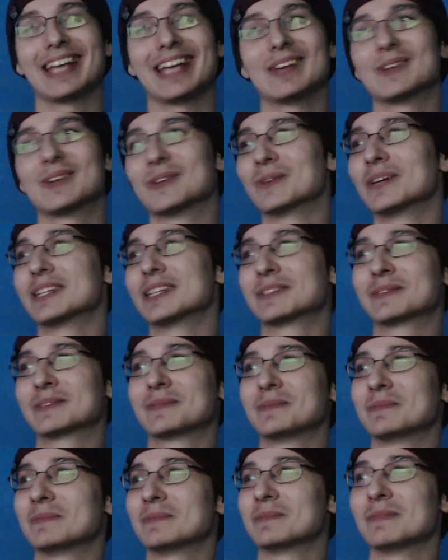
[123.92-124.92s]
And you were
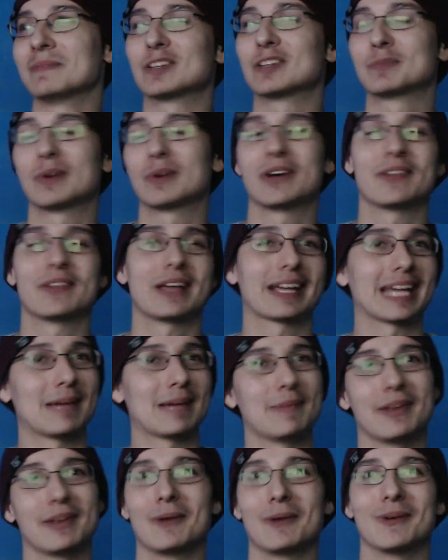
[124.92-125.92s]
always much better at that
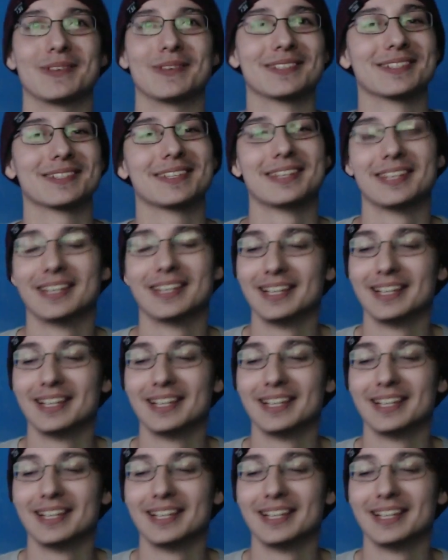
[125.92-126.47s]
game than I was.